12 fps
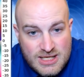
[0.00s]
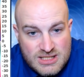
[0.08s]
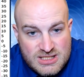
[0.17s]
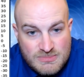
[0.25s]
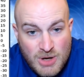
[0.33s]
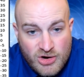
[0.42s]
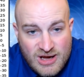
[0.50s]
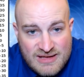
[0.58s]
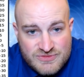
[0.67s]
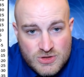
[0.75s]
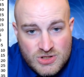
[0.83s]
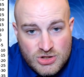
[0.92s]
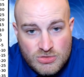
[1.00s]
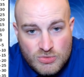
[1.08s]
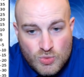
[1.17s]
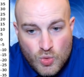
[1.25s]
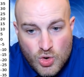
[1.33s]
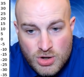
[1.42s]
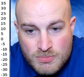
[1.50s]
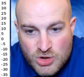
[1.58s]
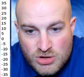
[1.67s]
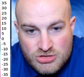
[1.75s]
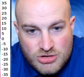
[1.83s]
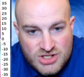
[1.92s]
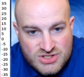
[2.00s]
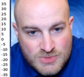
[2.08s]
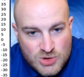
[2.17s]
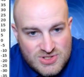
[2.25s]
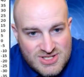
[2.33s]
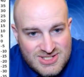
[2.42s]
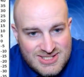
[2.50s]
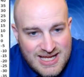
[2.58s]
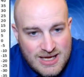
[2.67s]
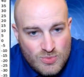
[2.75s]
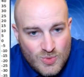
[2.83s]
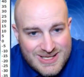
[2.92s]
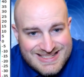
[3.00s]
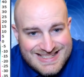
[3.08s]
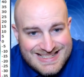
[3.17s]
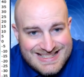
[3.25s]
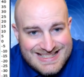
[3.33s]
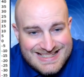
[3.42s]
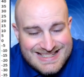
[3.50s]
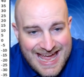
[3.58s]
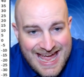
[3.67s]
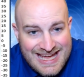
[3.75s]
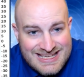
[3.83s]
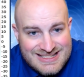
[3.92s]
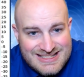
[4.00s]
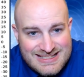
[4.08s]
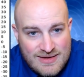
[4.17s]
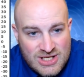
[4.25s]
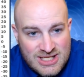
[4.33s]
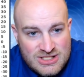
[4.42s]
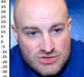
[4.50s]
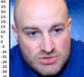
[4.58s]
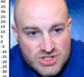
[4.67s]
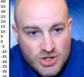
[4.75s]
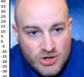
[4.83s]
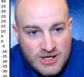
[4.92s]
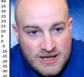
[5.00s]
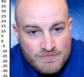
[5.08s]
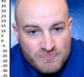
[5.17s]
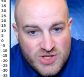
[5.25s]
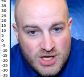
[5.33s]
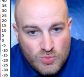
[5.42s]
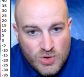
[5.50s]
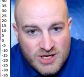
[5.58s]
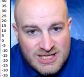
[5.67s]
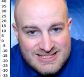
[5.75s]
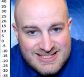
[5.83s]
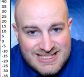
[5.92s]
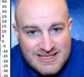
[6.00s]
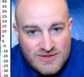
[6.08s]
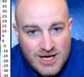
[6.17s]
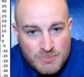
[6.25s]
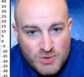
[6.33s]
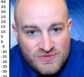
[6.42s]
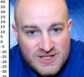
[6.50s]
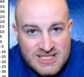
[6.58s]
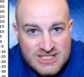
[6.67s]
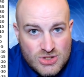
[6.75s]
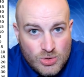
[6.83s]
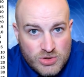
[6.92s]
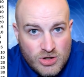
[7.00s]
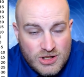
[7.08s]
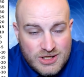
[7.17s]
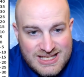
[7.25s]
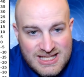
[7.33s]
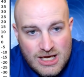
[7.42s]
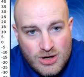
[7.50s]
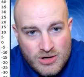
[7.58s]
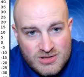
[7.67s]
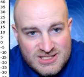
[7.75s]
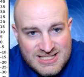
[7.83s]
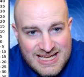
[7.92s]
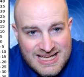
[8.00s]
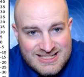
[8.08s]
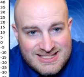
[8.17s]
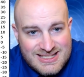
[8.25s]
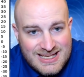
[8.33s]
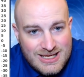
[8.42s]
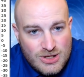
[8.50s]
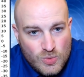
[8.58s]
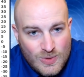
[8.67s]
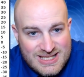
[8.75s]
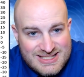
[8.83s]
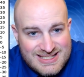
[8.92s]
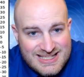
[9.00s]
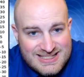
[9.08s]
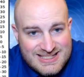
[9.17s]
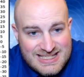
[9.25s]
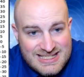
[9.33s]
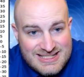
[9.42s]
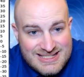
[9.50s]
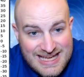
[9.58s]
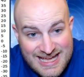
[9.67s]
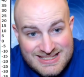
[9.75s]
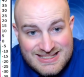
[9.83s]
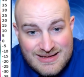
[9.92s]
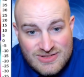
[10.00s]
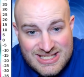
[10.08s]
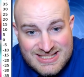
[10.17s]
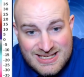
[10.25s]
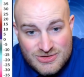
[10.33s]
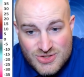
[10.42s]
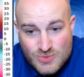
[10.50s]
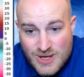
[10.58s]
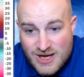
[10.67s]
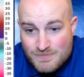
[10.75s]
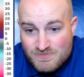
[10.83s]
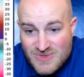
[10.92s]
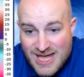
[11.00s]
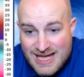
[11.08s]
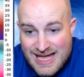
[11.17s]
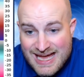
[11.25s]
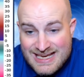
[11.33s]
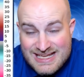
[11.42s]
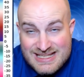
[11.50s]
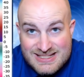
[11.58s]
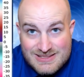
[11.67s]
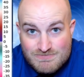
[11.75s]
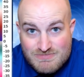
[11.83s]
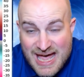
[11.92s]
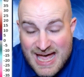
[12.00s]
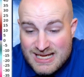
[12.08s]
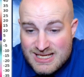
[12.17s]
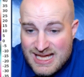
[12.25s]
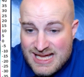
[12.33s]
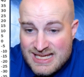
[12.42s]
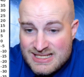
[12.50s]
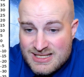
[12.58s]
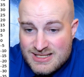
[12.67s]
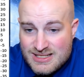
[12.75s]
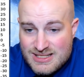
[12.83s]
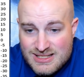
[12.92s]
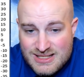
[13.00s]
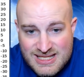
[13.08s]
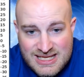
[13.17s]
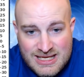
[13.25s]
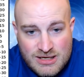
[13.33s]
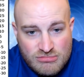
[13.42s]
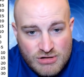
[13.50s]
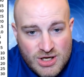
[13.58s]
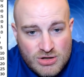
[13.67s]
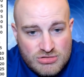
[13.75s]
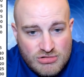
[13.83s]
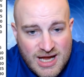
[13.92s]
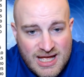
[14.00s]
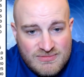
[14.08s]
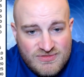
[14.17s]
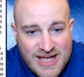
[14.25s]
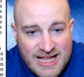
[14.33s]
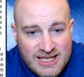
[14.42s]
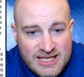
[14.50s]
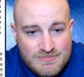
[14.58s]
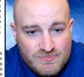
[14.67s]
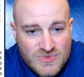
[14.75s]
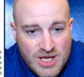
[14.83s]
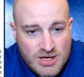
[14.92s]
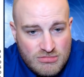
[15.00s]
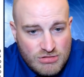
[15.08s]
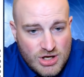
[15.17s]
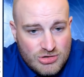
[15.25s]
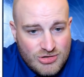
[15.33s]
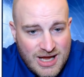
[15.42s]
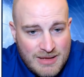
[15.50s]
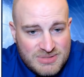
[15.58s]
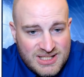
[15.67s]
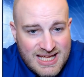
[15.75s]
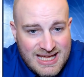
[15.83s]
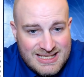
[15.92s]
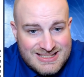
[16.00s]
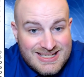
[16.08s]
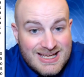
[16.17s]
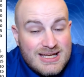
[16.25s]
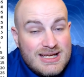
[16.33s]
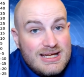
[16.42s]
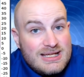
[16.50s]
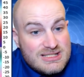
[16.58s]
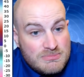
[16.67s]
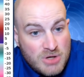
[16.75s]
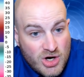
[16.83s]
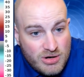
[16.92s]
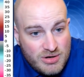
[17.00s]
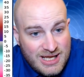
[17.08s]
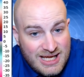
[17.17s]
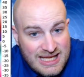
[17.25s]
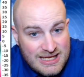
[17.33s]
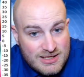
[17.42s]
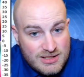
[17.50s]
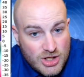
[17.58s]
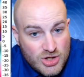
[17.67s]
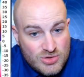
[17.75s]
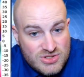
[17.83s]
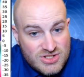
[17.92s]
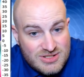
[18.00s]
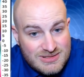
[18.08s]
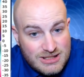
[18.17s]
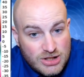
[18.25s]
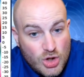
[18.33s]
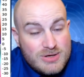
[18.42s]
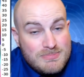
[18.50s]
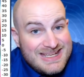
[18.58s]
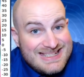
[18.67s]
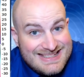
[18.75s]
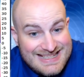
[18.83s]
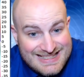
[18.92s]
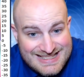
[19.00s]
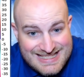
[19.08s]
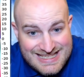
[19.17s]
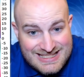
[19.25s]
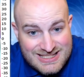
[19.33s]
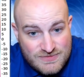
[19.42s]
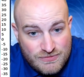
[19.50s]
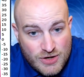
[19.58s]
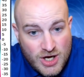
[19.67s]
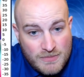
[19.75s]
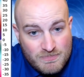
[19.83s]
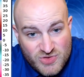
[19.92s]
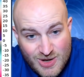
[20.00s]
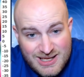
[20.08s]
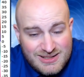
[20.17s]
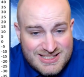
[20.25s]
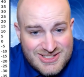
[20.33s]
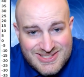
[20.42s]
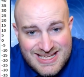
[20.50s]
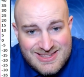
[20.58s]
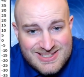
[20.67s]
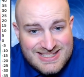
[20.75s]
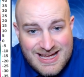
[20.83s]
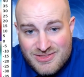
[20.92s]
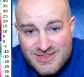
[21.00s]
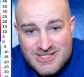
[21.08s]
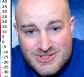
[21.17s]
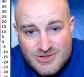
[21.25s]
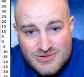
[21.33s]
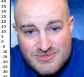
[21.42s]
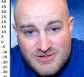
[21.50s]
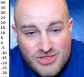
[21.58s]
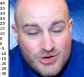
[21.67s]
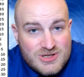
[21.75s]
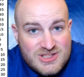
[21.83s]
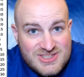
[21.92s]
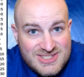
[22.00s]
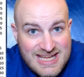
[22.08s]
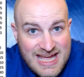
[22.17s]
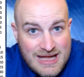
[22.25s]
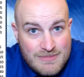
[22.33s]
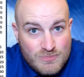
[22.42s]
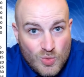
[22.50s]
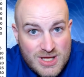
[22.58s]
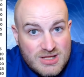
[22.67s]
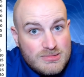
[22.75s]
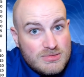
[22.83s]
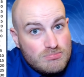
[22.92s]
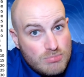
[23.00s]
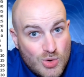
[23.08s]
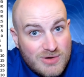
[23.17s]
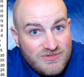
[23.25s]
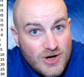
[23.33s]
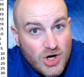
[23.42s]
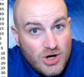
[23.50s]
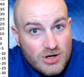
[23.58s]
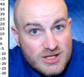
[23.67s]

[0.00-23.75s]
Tomorrow afternoon, warmer across most of the state with 60s and 70s returning. We're going to see upper 50s hold on in the Arklatex with 60s and 70s elsewhere. 80s back in the Rio Grande Valley, Rio Grande Plains. Tomorrow night, lows low to mid 60s from, well, let's just say the southeastern third of the state with more fog